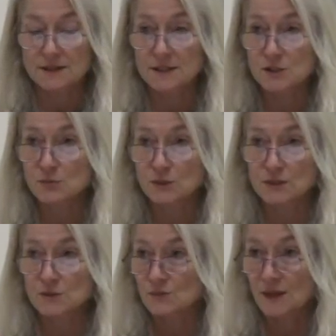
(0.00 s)
this
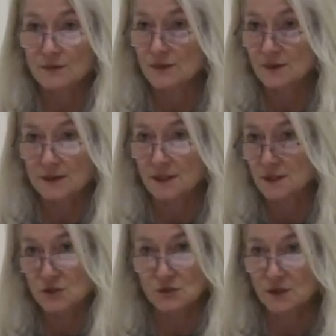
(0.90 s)
was, they thought they
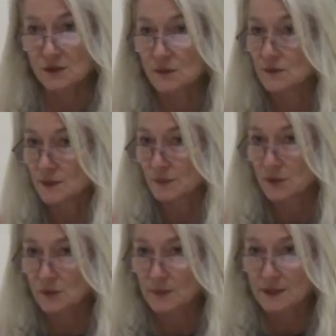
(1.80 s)
had struck gold up
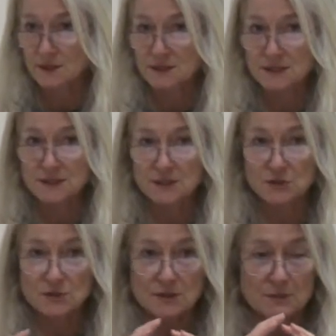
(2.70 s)
here because
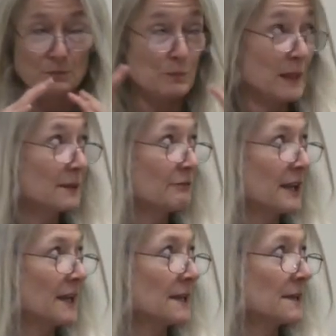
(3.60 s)
this is a big
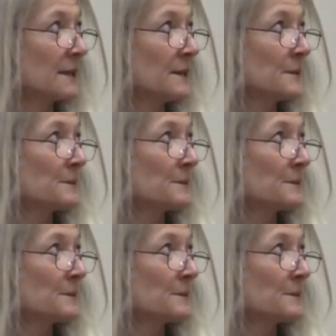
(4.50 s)
vein.